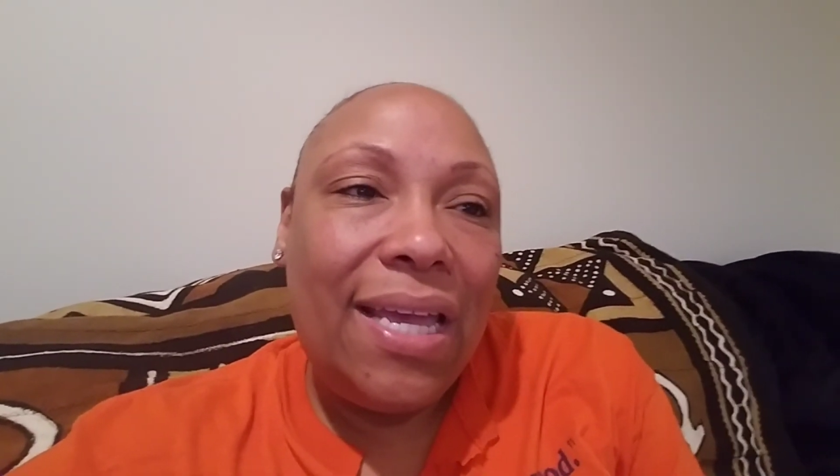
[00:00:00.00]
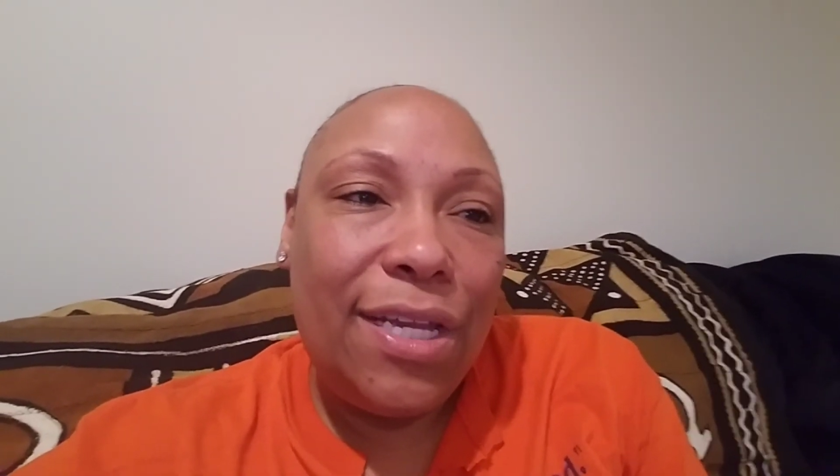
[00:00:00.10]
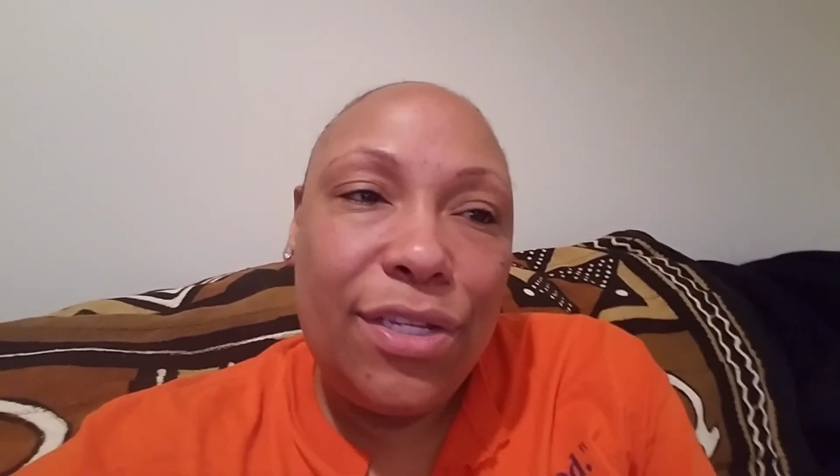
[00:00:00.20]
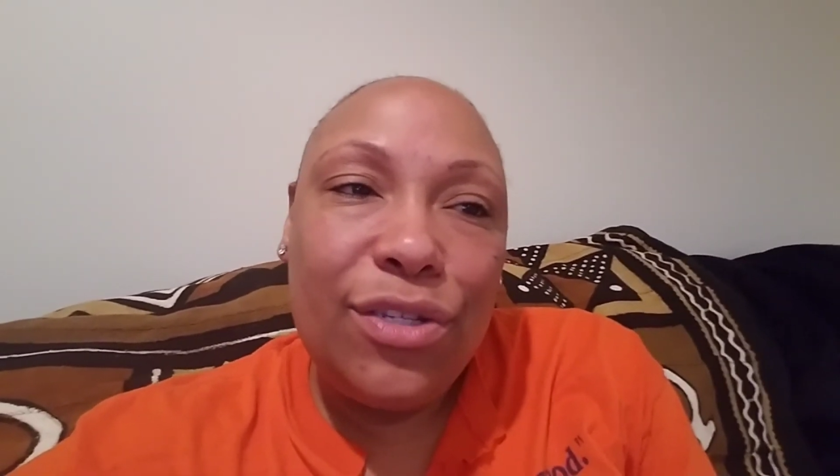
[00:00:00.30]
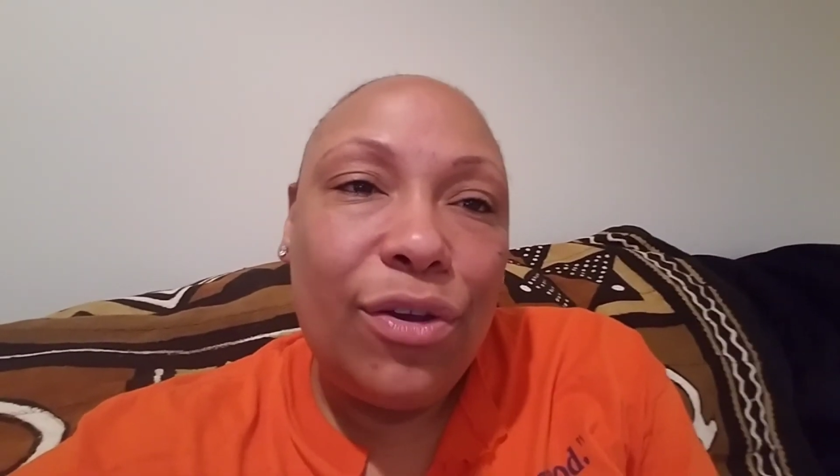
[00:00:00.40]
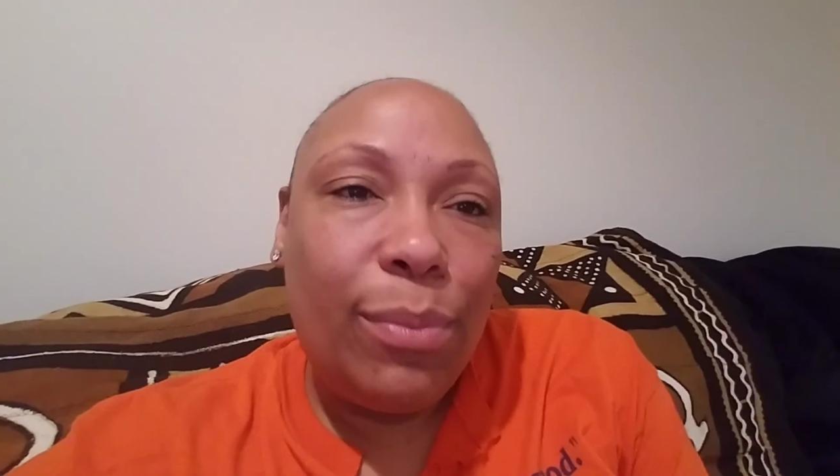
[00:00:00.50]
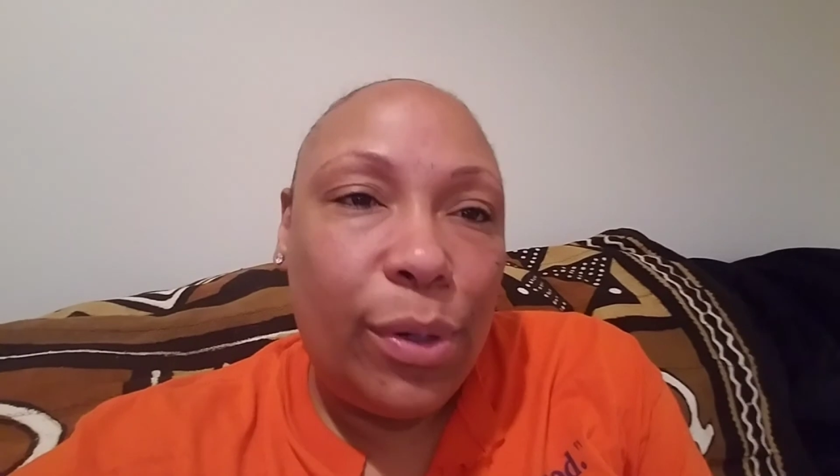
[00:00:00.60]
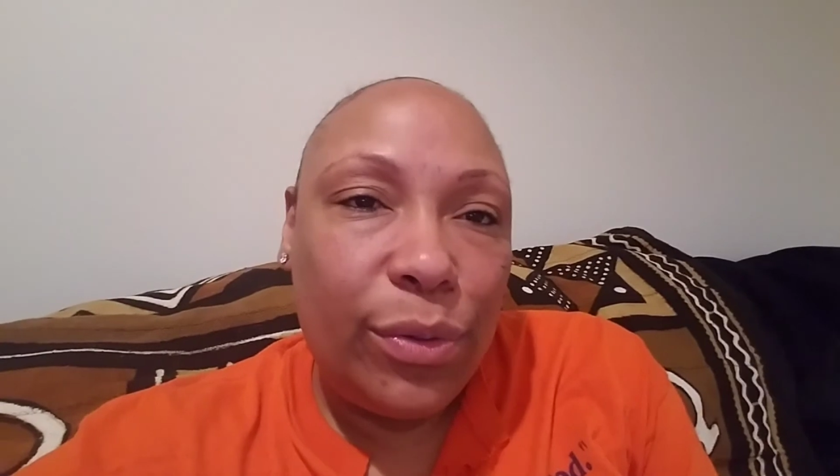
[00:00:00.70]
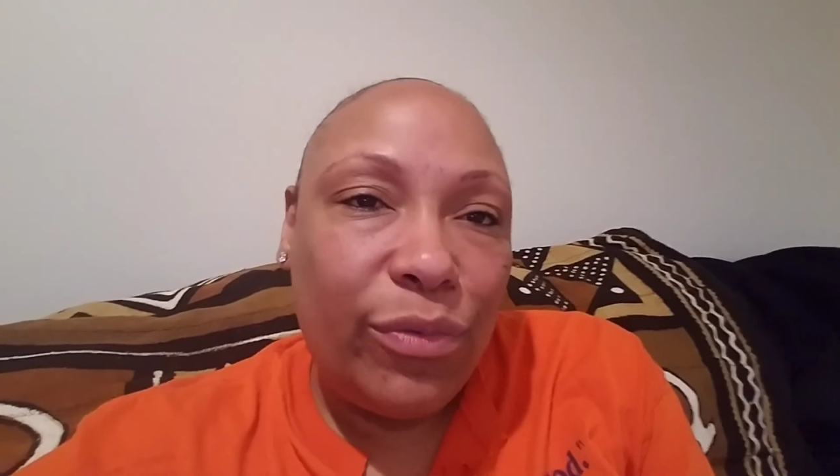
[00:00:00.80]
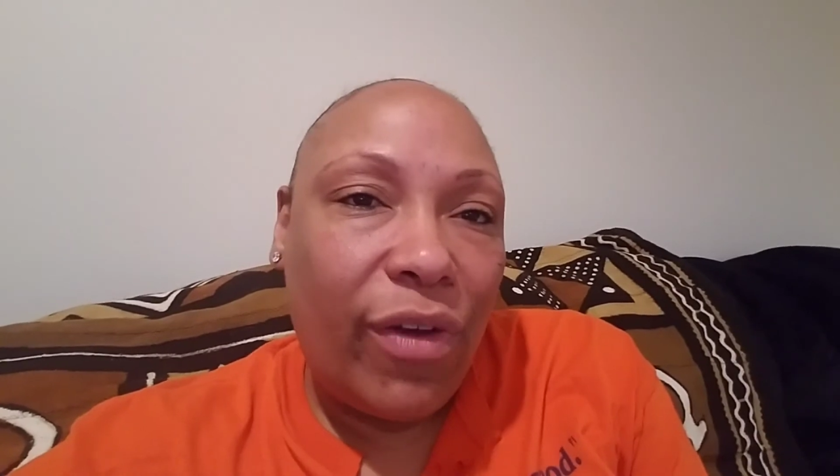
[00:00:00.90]
It's your
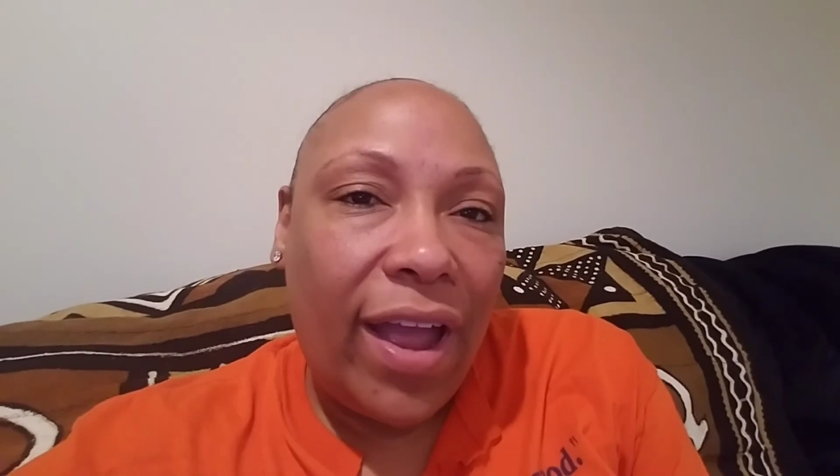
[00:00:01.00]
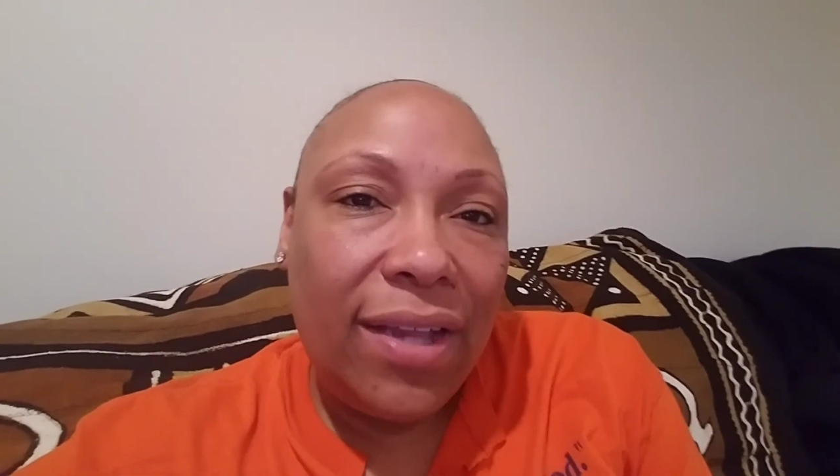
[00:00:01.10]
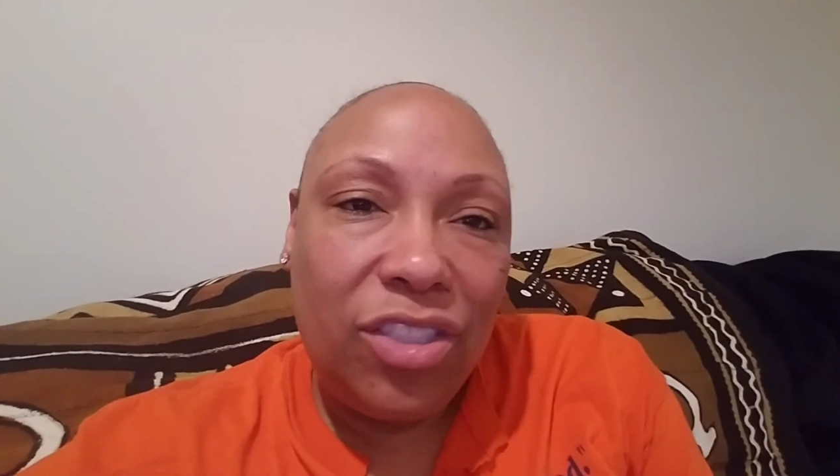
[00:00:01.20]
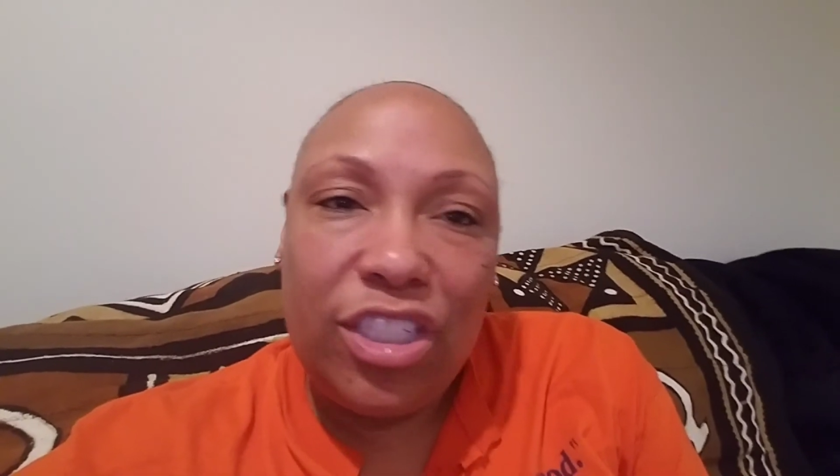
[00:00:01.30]
birthright.